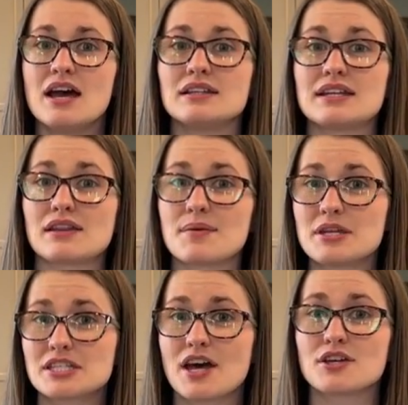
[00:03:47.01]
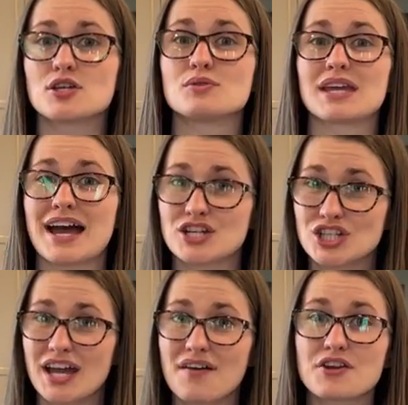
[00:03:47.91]
Now, let me tell you, they actually
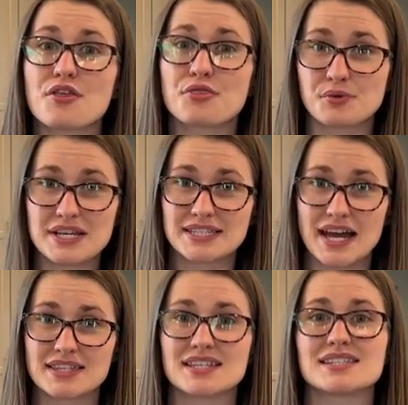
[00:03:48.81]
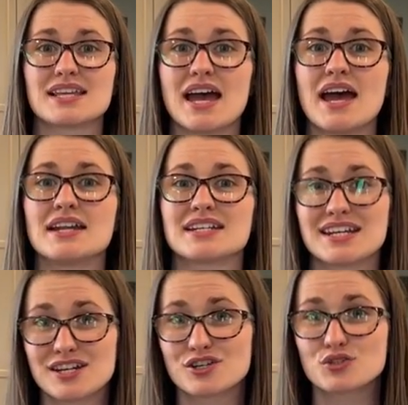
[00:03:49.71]
have 3 sizes, and
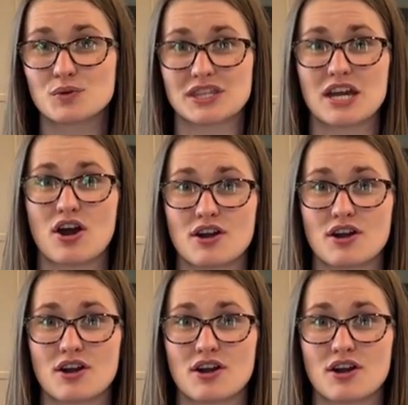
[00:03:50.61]
here's what they are.